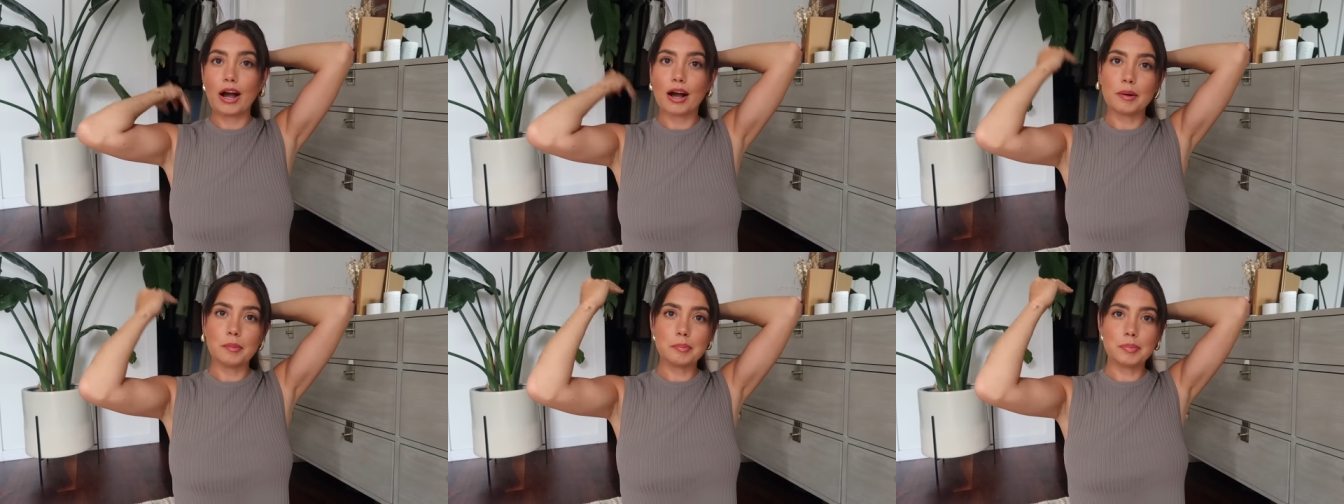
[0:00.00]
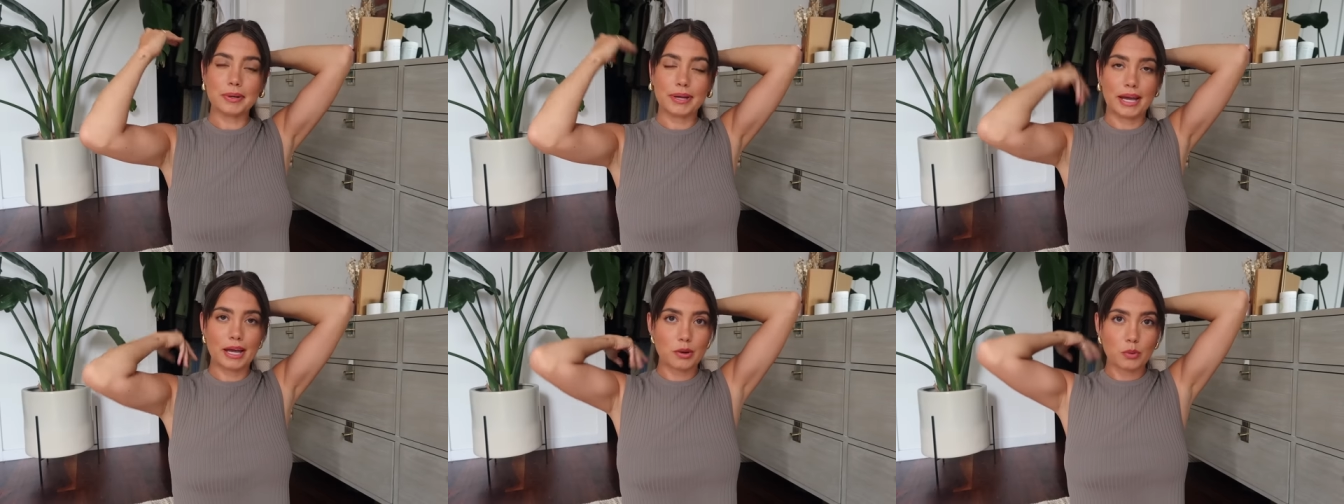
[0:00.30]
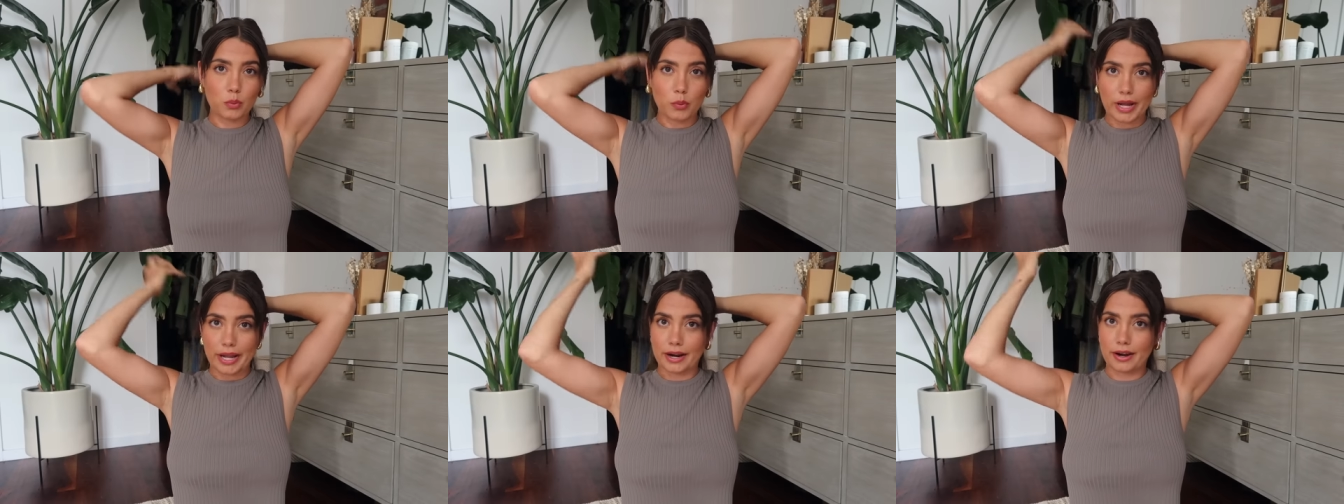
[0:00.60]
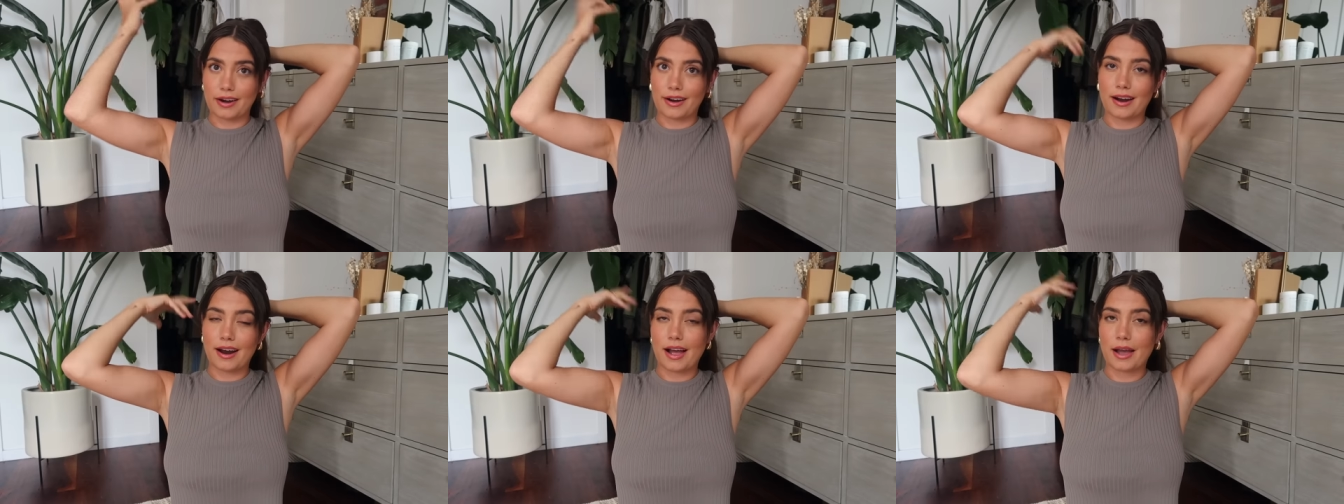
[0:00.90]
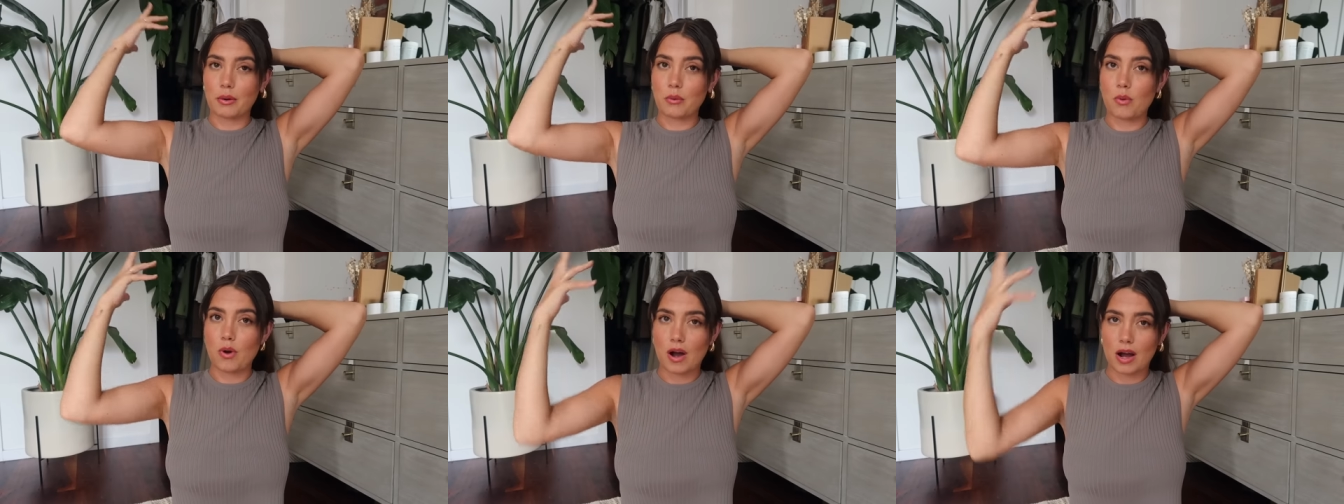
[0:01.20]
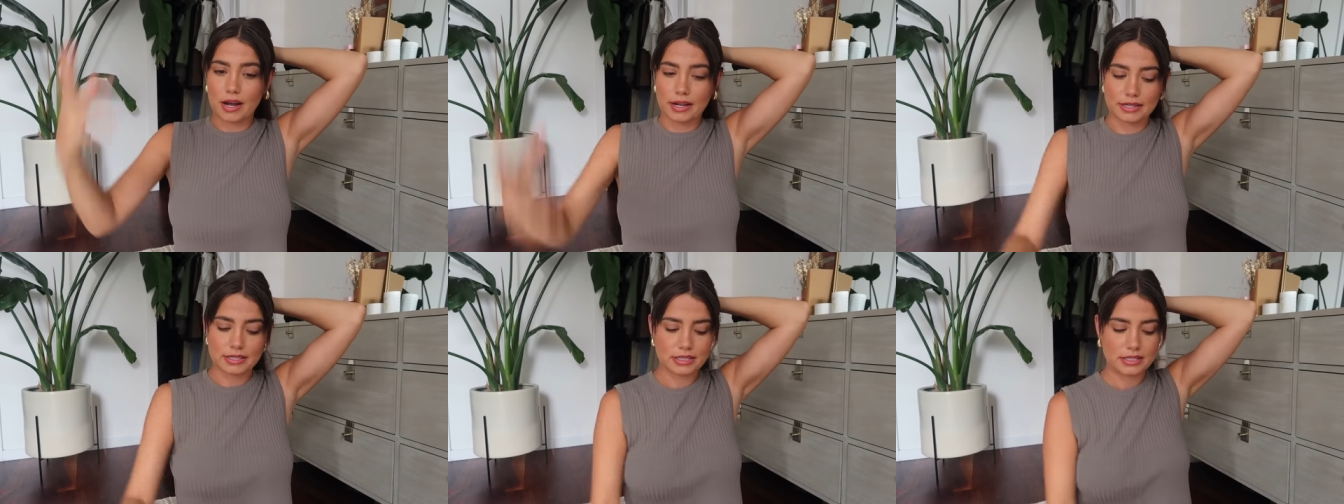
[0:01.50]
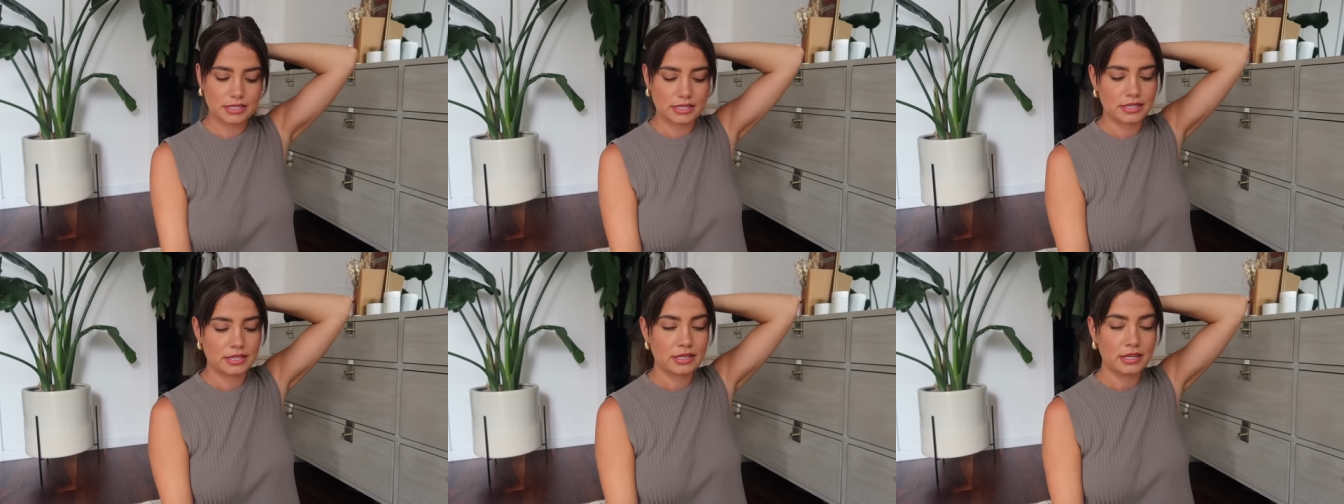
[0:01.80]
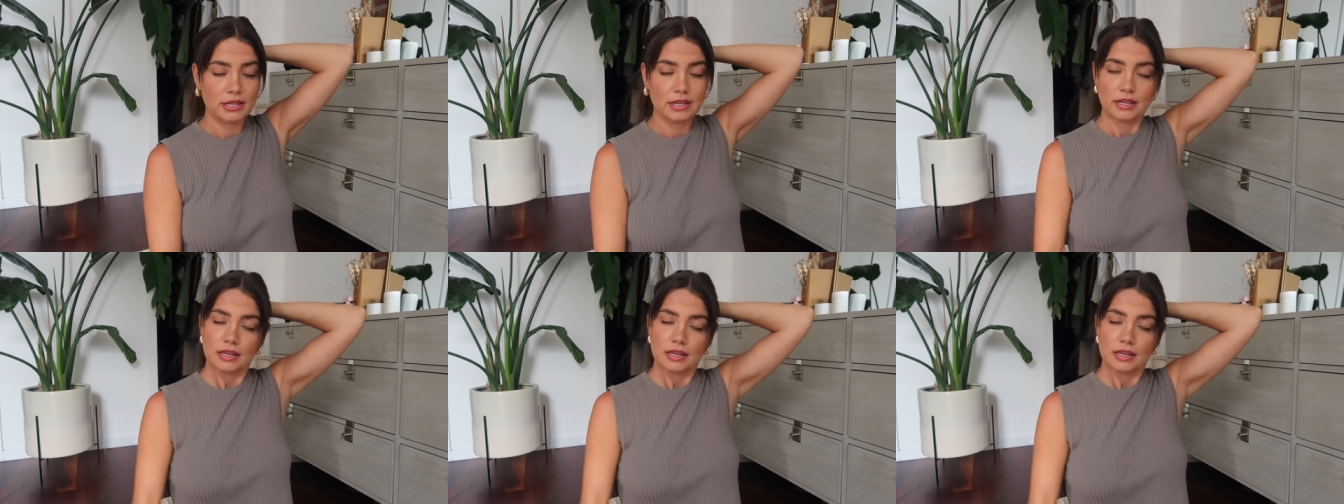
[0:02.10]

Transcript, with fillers: up and where I want